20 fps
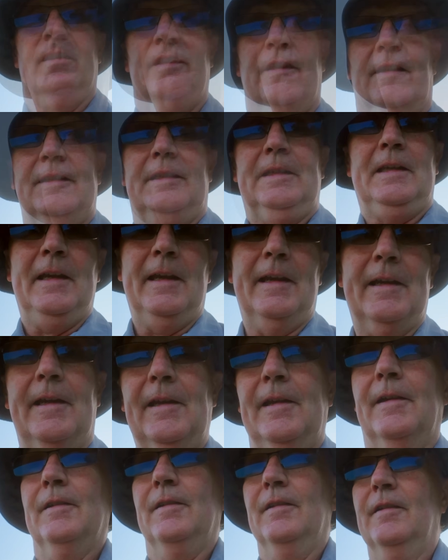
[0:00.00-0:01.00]
the
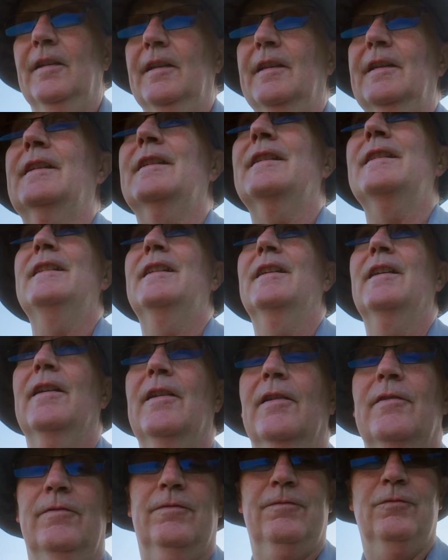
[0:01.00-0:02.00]
tick, and
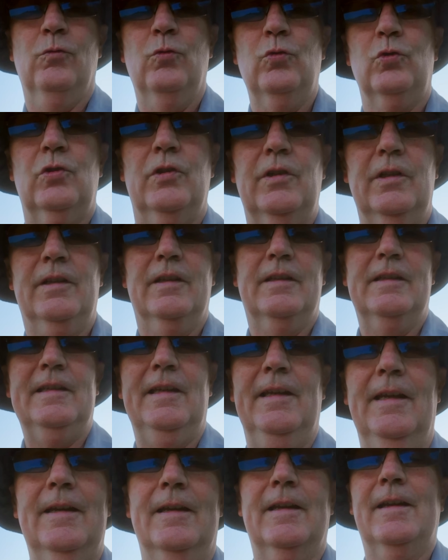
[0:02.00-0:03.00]
unfortunately the
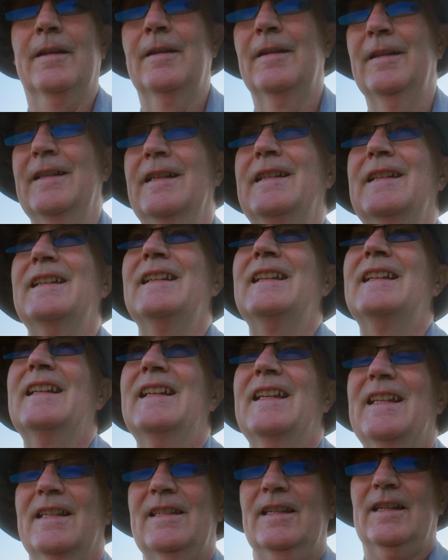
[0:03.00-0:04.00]
tick
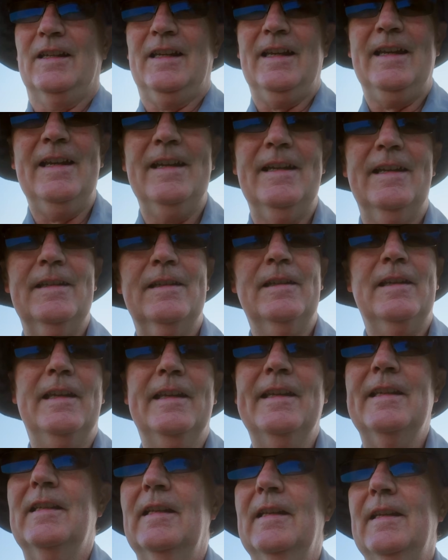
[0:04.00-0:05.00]
can
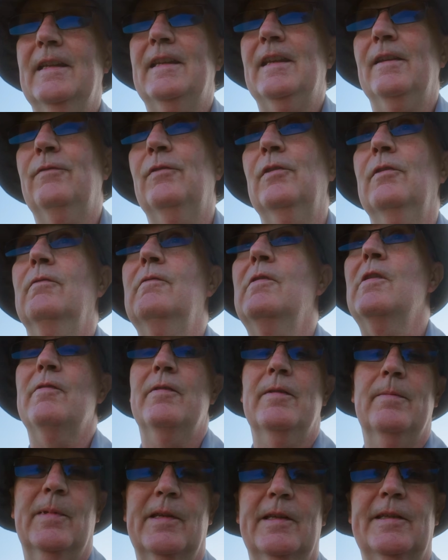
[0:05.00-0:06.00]
easily give you
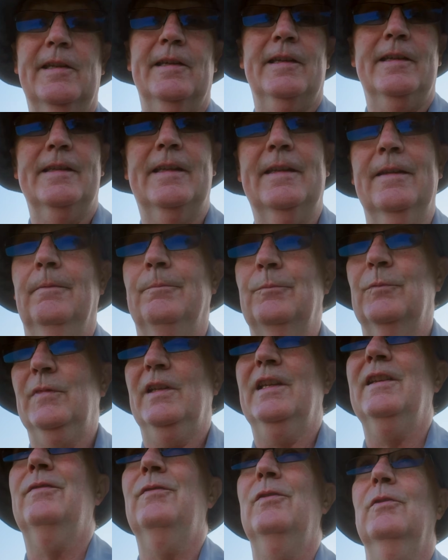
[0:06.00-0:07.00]
Lyme disease
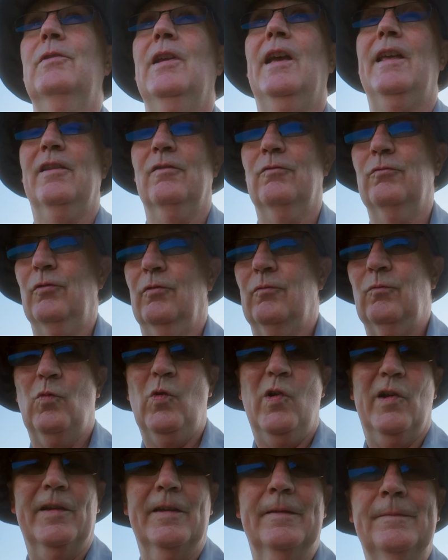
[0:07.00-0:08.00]
if you get the wrong
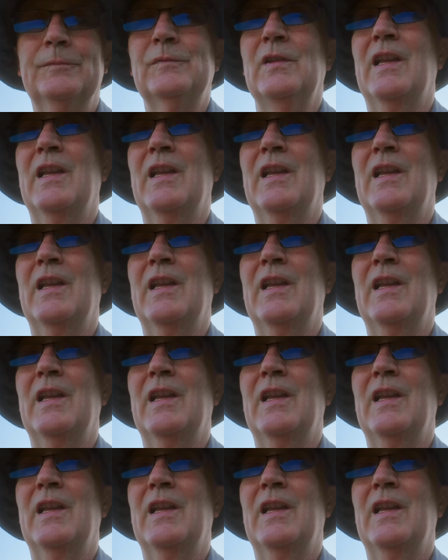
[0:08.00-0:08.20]
one.